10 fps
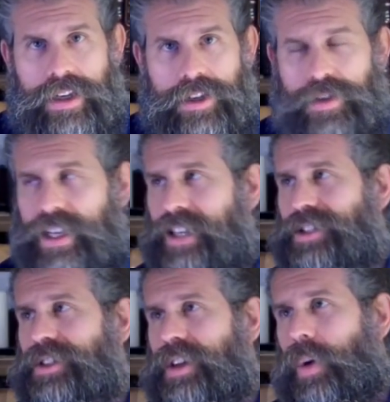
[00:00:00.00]
You can't
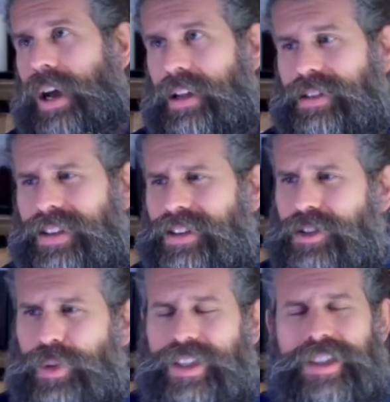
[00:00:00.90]
just go out
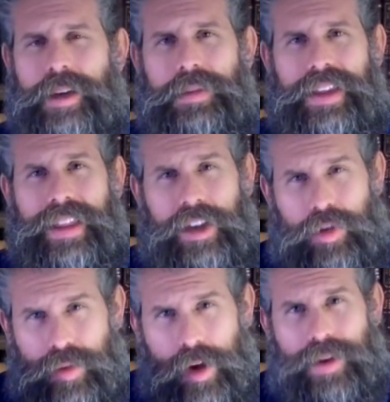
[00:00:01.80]
doing something that
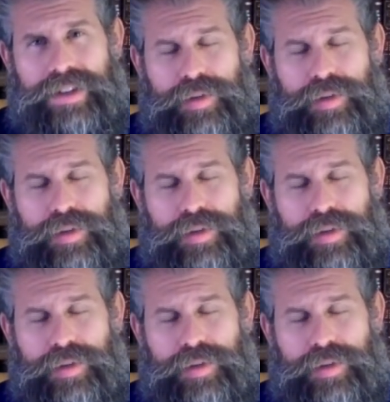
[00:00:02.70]
you know as a